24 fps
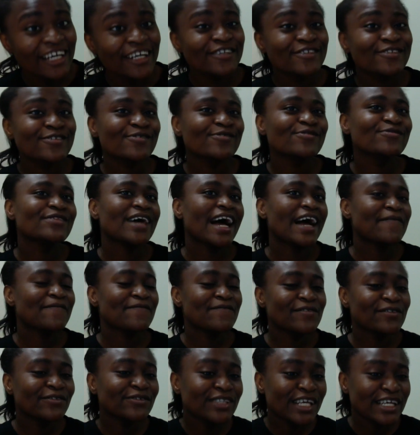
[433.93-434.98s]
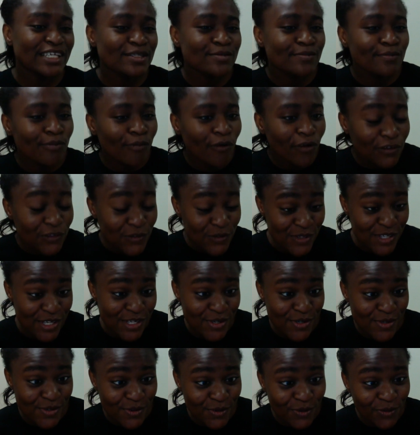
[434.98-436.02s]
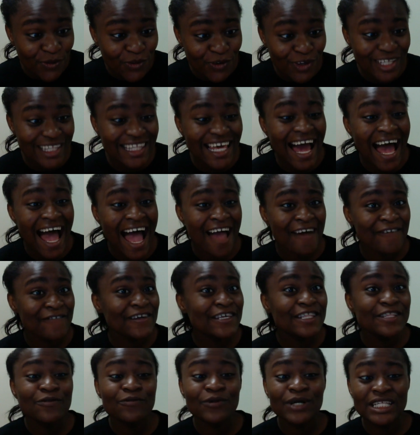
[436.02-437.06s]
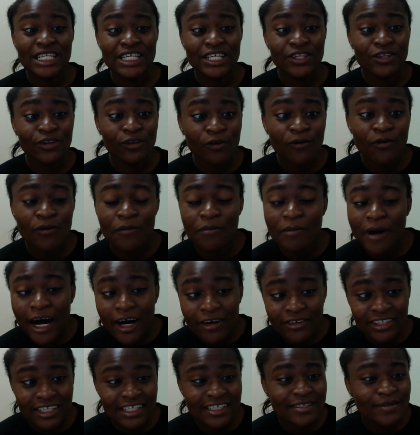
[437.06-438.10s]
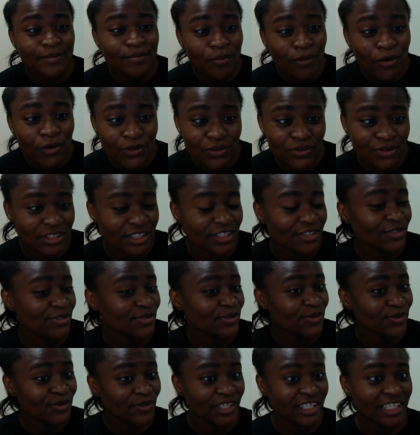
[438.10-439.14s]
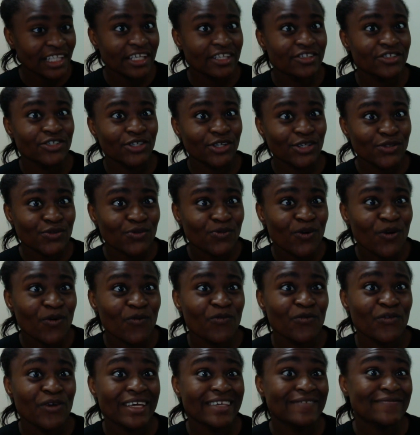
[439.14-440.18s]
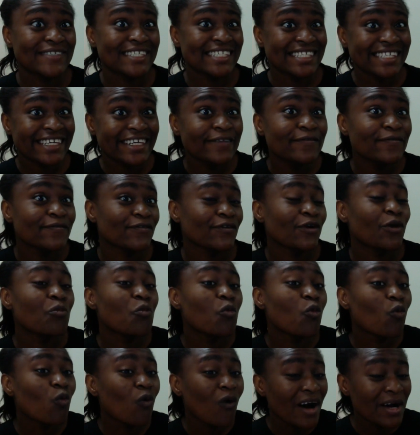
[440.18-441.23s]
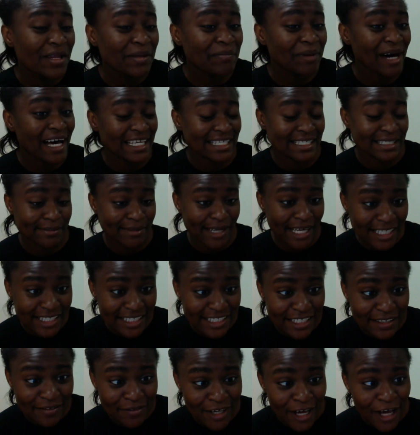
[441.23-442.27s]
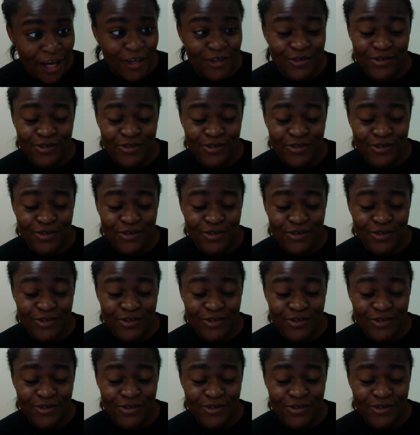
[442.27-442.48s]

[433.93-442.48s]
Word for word: So I feel there's more to this story that I really want to know about. There's more to the story than just what we've seen from one perspective.